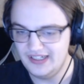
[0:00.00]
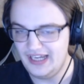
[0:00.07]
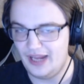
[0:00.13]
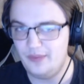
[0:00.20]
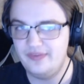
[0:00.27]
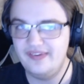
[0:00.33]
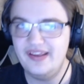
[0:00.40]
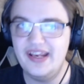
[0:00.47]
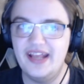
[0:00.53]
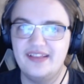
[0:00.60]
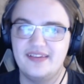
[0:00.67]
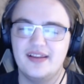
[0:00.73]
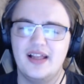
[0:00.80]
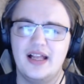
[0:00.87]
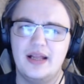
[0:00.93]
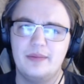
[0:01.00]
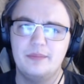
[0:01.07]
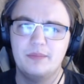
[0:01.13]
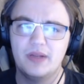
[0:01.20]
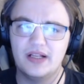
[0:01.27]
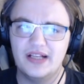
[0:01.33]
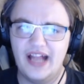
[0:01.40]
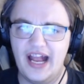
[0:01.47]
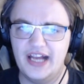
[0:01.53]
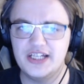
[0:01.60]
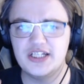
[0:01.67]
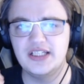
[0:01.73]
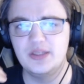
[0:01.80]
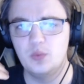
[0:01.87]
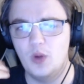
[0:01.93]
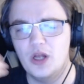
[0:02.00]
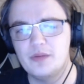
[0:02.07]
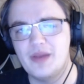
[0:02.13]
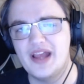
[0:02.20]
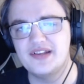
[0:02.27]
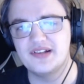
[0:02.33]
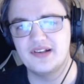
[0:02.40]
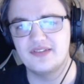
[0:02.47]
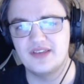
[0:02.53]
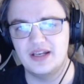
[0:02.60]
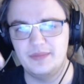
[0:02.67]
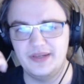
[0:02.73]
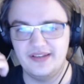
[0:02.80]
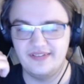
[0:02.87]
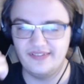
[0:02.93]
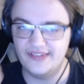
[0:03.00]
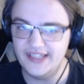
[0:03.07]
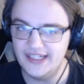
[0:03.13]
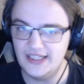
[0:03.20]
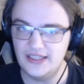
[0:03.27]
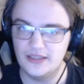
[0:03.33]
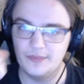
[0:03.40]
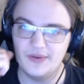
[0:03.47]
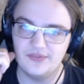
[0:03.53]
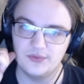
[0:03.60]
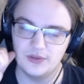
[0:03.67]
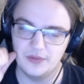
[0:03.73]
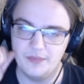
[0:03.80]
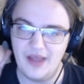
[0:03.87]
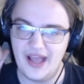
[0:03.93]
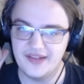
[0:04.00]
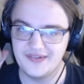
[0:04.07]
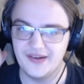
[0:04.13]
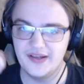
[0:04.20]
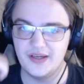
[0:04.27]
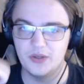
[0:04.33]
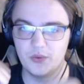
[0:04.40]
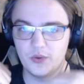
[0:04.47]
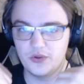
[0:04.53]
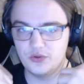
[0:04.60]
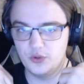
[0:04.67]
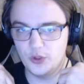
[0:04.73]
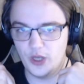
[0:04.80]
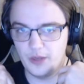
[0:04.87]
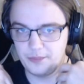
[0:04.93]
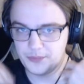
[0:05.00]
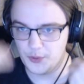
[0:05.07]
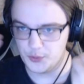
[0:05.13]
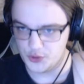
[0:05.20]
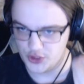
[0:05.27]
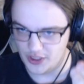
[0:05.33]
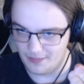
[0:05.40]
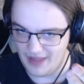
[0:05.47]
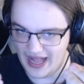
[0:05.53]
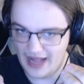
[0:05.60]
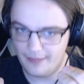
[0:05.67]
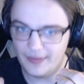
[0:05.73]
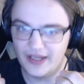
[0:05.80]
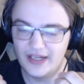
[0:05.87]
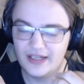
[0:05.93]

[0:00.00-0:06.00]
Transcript: I would say that actually water magic is gonna be still the best school of magic in order to approach the map,